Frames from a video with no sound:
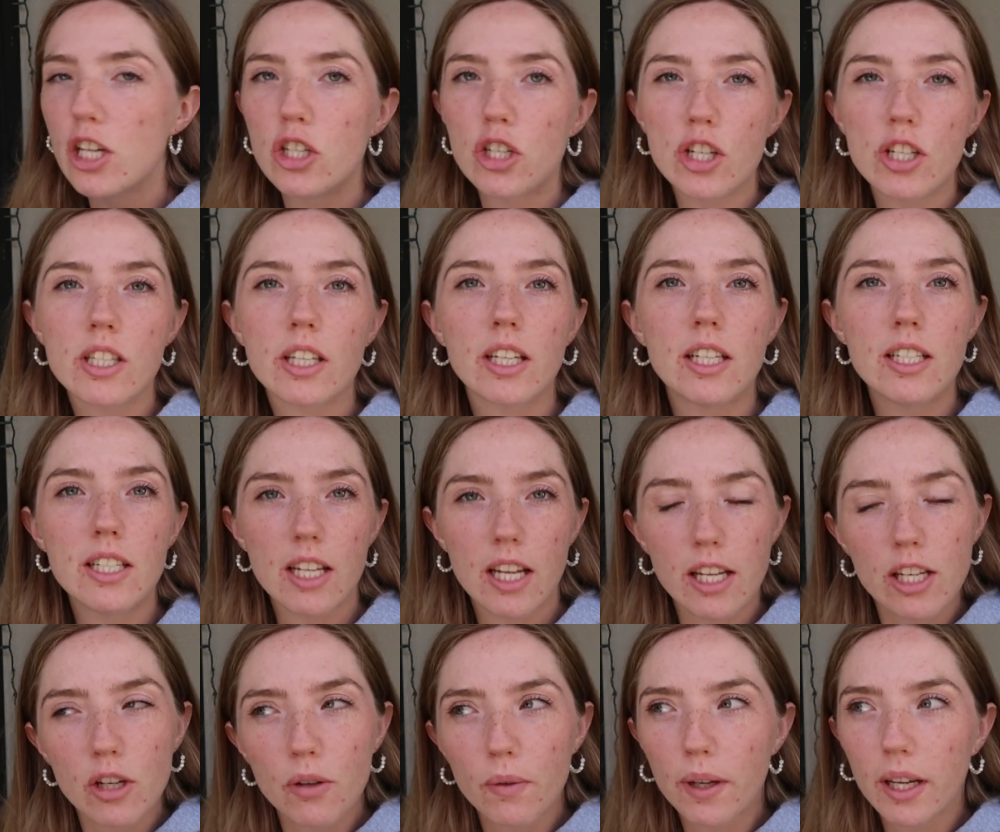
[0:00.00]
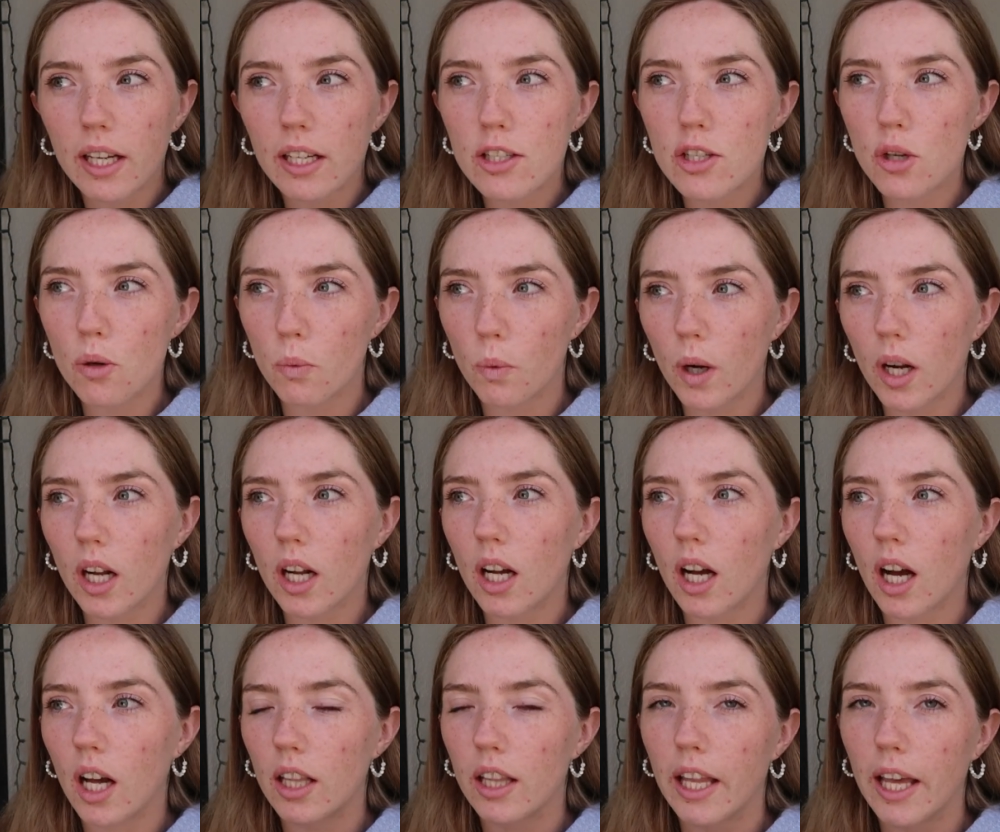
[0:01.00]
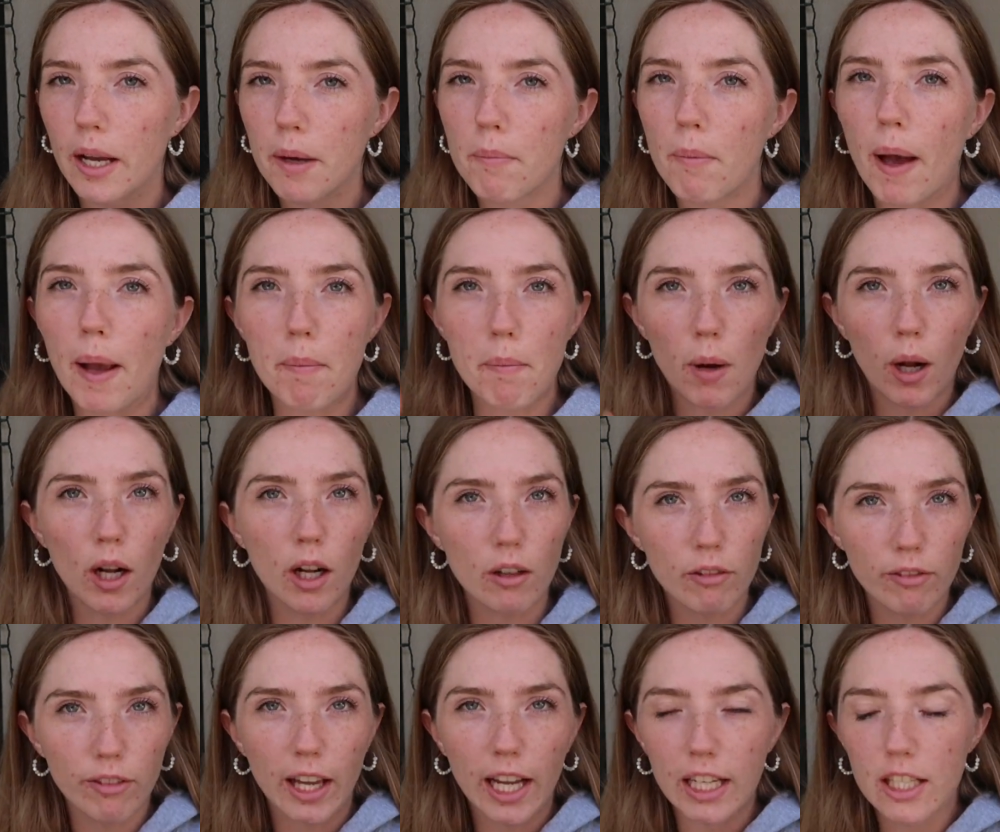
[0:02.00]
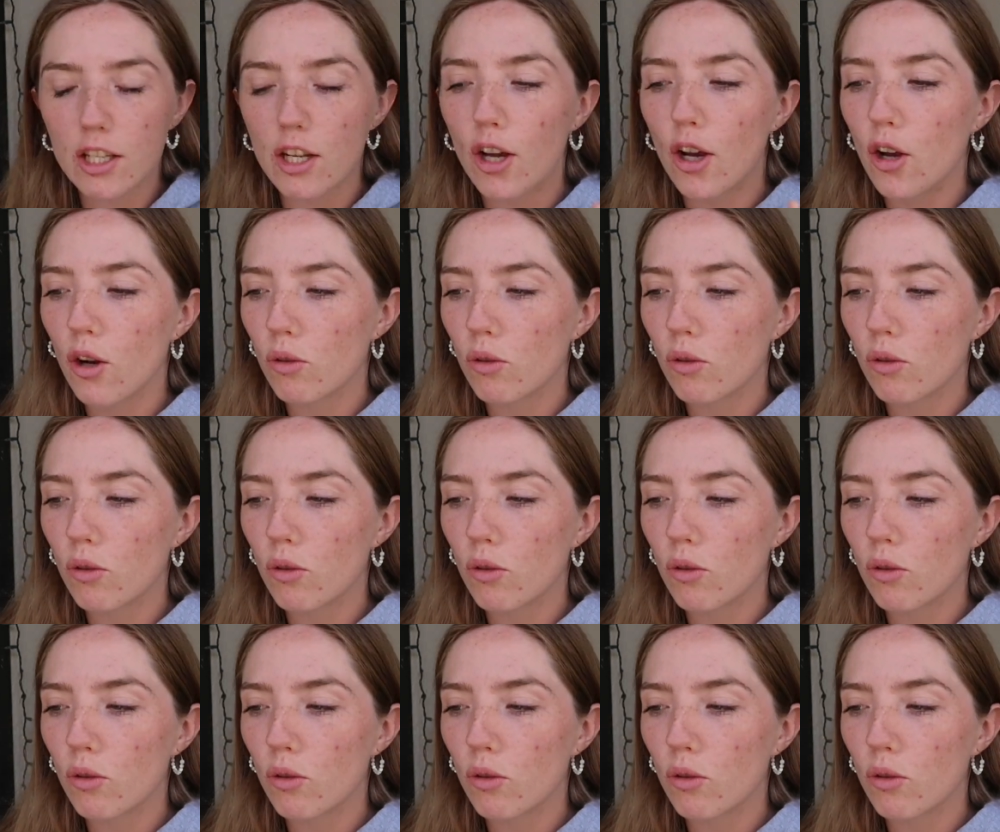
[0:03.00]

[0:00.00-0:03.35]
just continuing to work on like my perfect